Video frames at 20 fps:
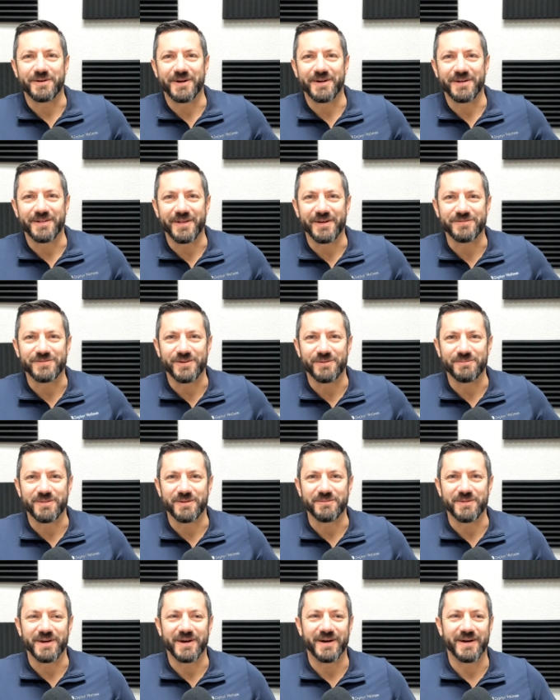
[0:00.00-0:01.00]
I left something
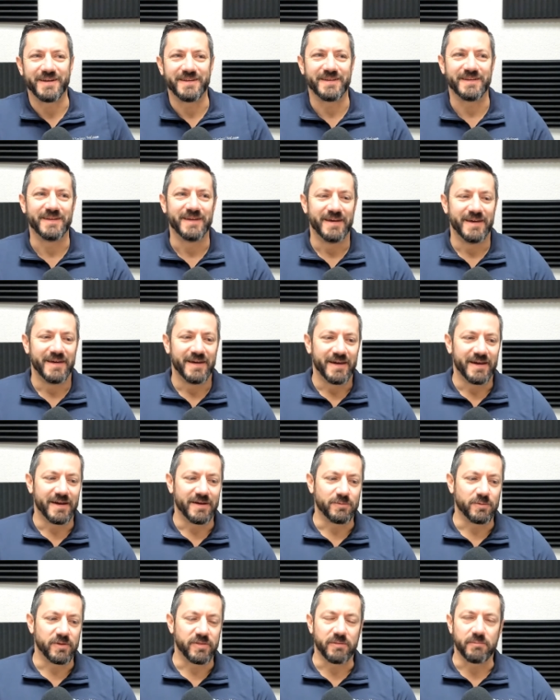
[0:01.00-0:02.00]
behind. And, and
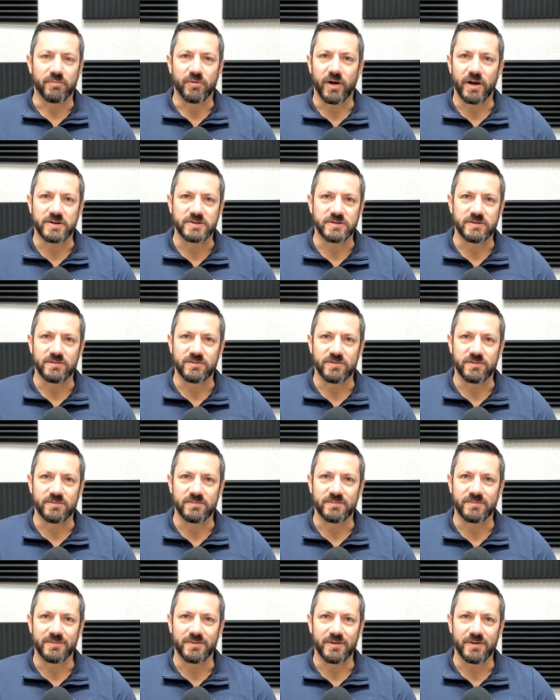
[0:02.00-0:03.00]
with impressions
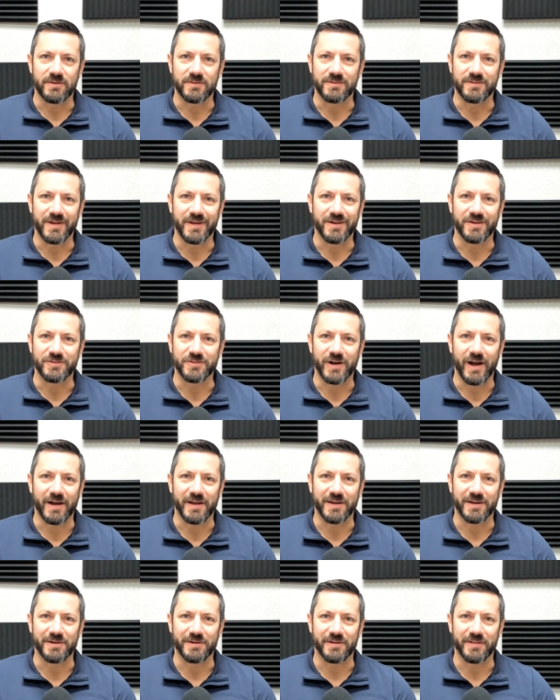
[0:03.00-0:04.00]
and, you know, data tracking
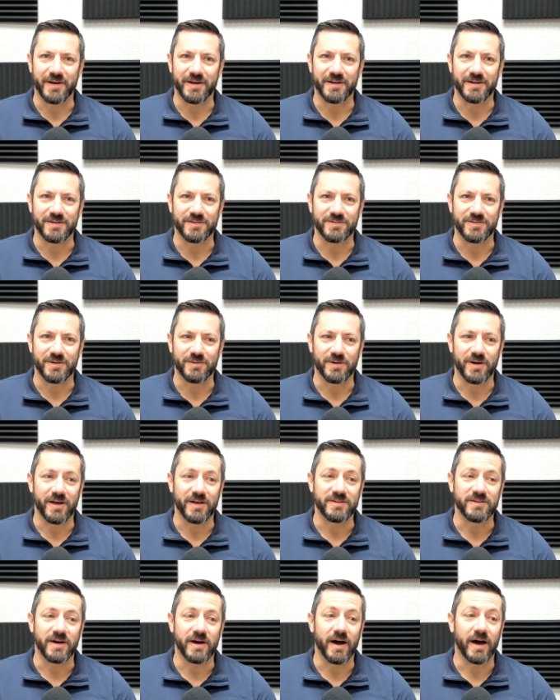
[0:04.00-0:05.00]
and all that, I can say, well, I,
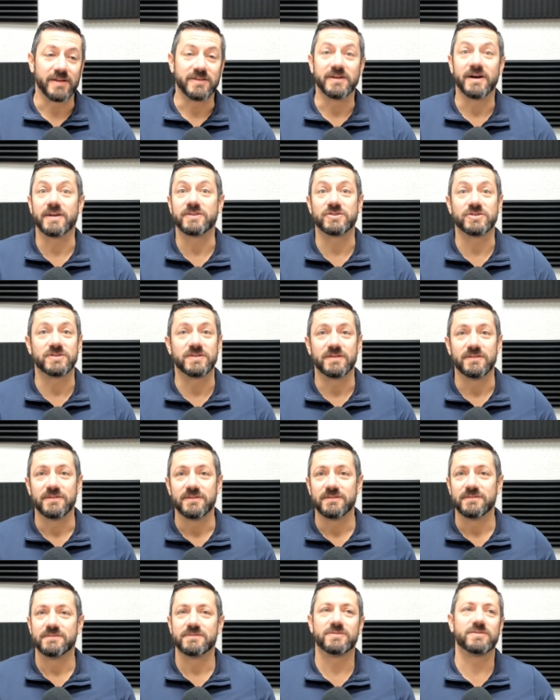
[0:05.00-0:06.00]
I touched
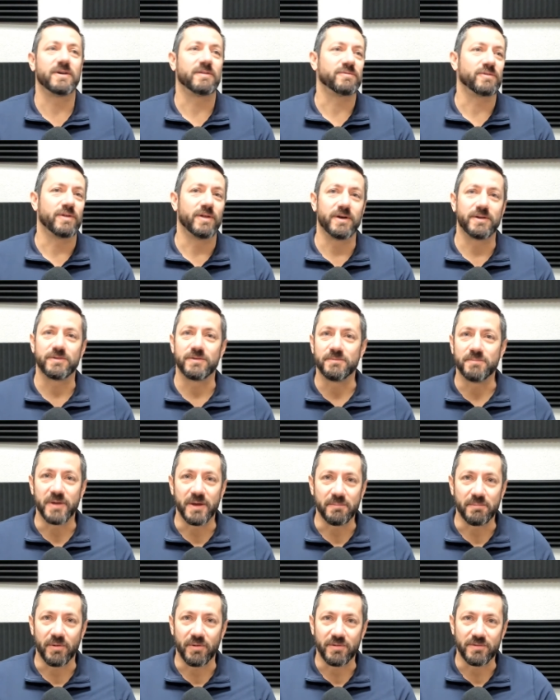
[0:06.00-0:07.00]
several hundred
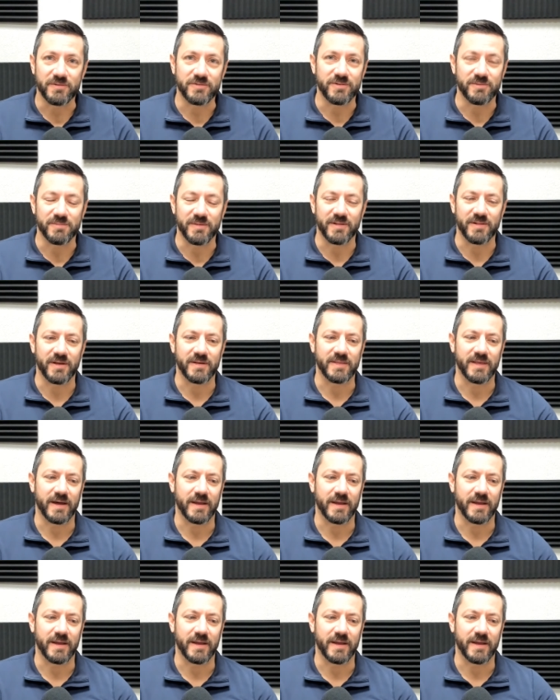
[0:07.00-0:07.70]
people or something like that.